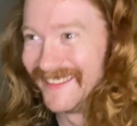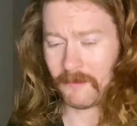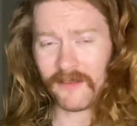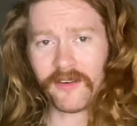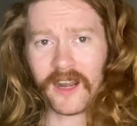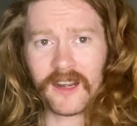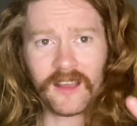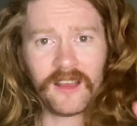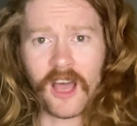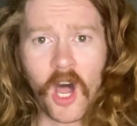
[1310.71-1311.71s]
My friend
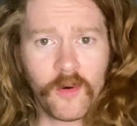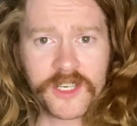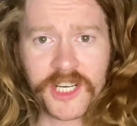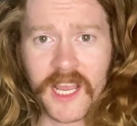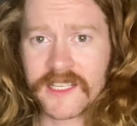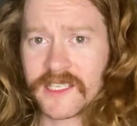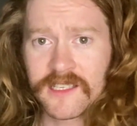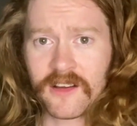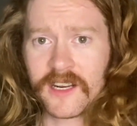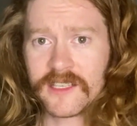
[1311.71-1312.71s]
Owen James, he's
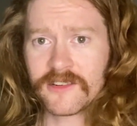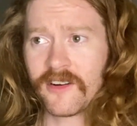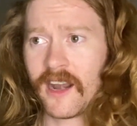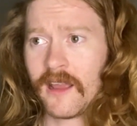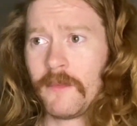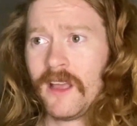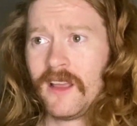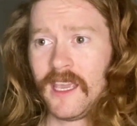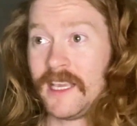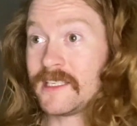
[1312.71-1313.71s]
on Instagram.
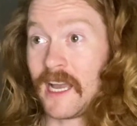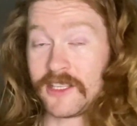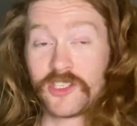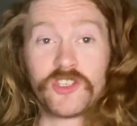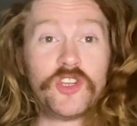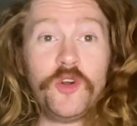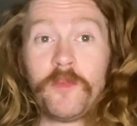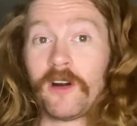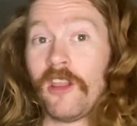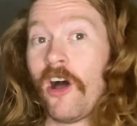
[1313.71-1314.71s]
He's got
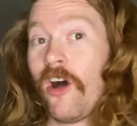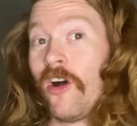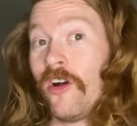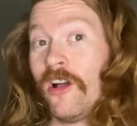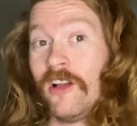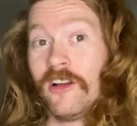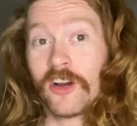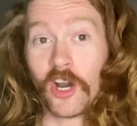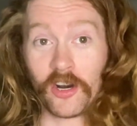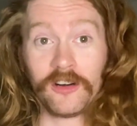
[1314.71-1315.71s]
super long,
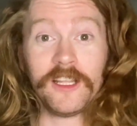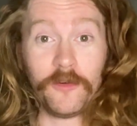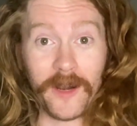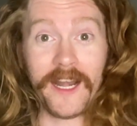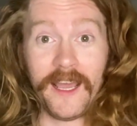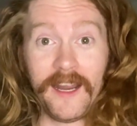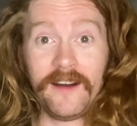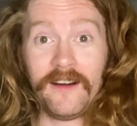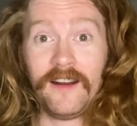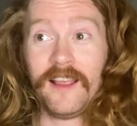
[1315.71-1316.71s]
curly red
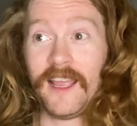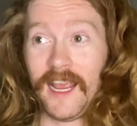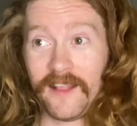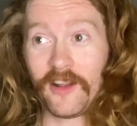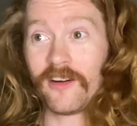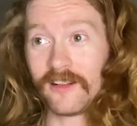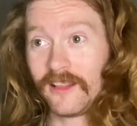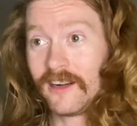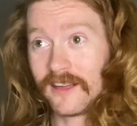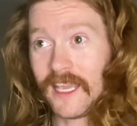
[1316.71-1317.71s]
hair. And there are
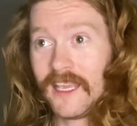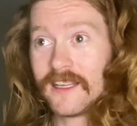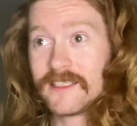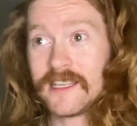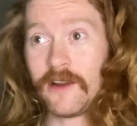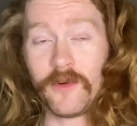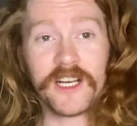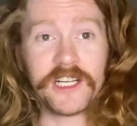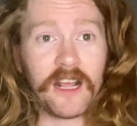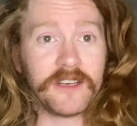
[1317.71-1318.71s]
little kids that
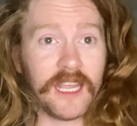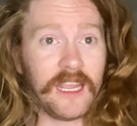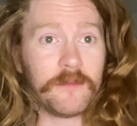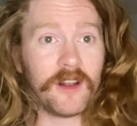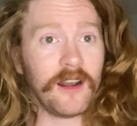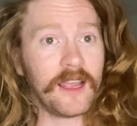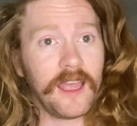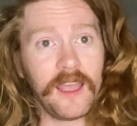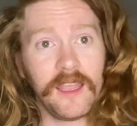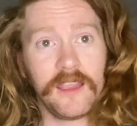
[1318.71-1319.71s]
reach out to him. They're like,
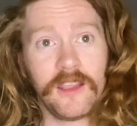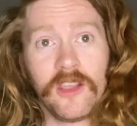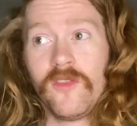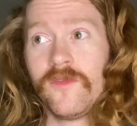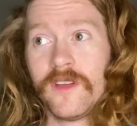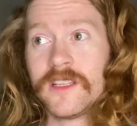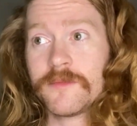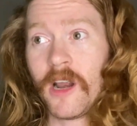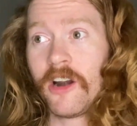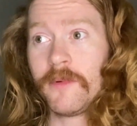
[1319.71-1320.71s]
hey, you've
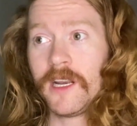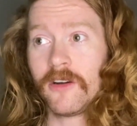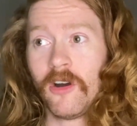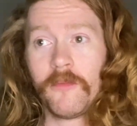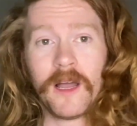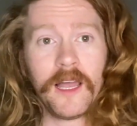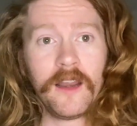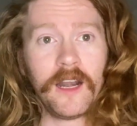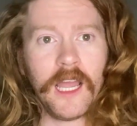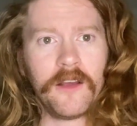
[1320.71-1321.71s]
inspired me to grow my
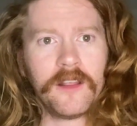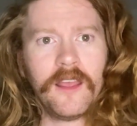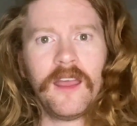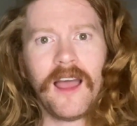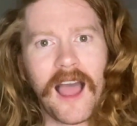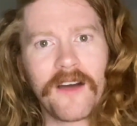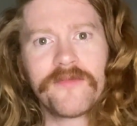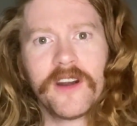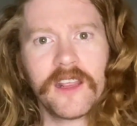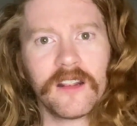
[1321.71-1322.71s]
hair out. I
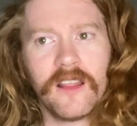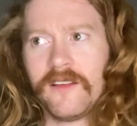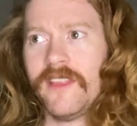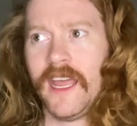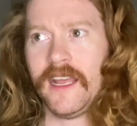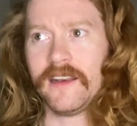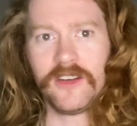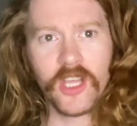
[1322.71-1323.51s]
freaking love that.